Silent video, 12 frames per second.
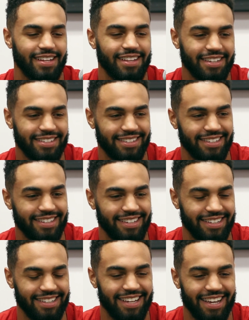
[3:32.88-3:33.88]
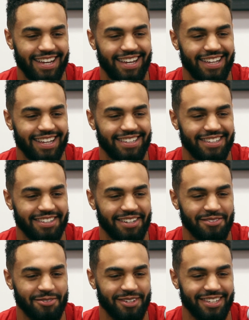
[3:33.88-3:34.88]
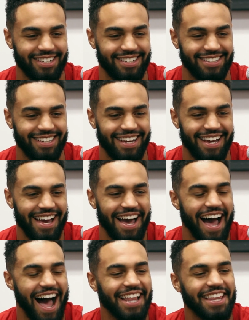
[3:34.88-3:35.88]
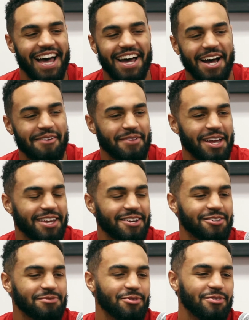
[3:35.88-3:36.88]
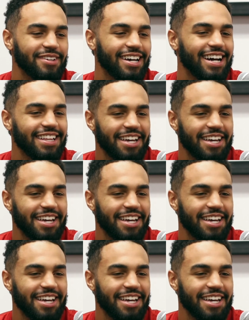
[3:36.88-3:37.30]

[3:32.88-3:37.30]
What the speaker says: Let's see. Dang, that's a tough one because I'm not a huge movie guy.